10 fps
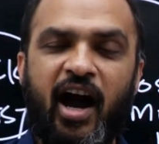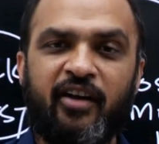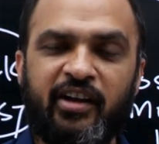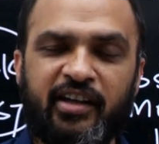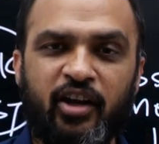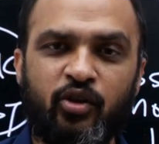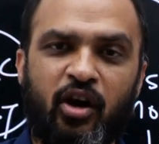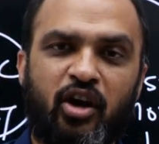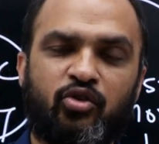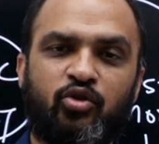I will tell you
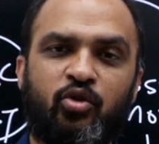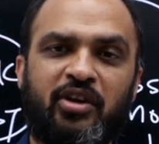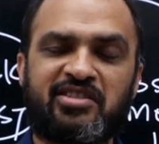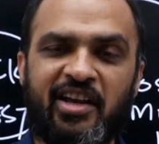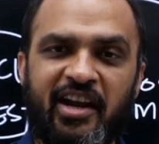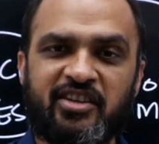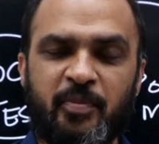how to do it. Select